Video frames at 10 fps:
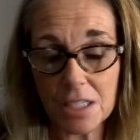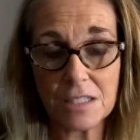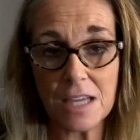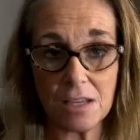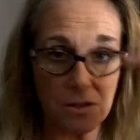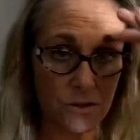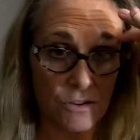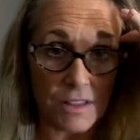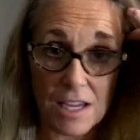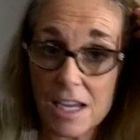tester
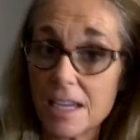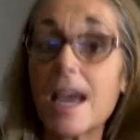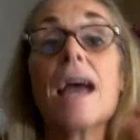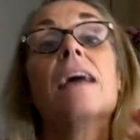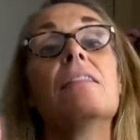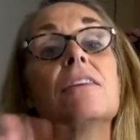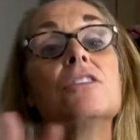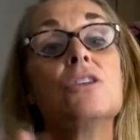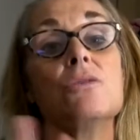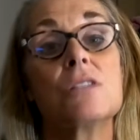thing, and the
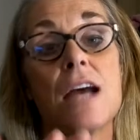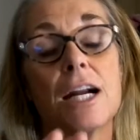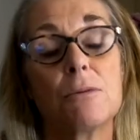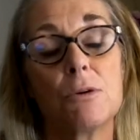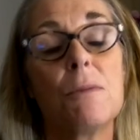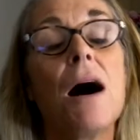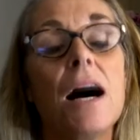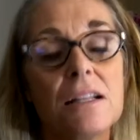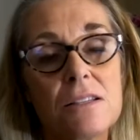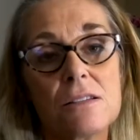2 stackable
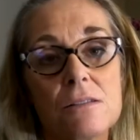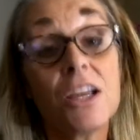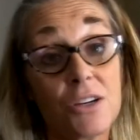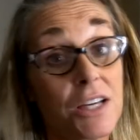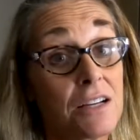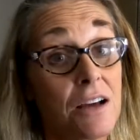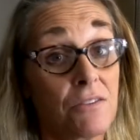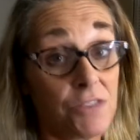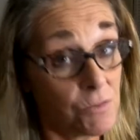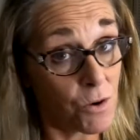pots. You get a
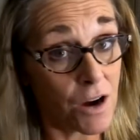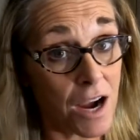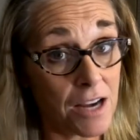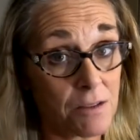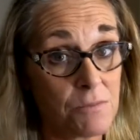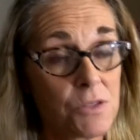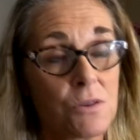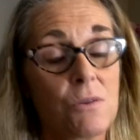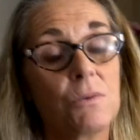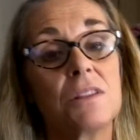few more items
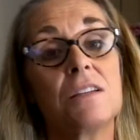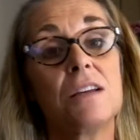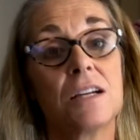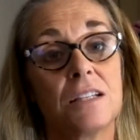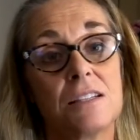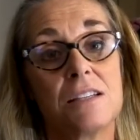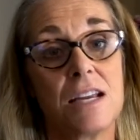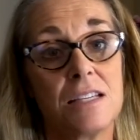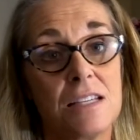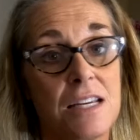with the Doug and
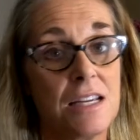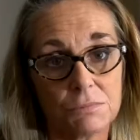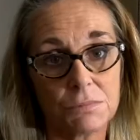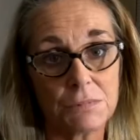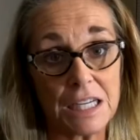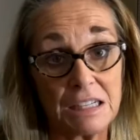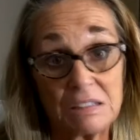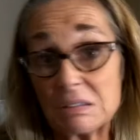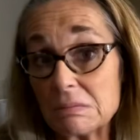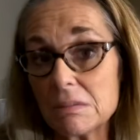Stacy kit.
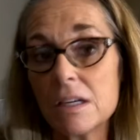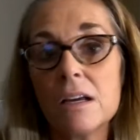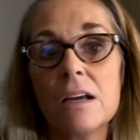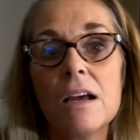Mm-hmm.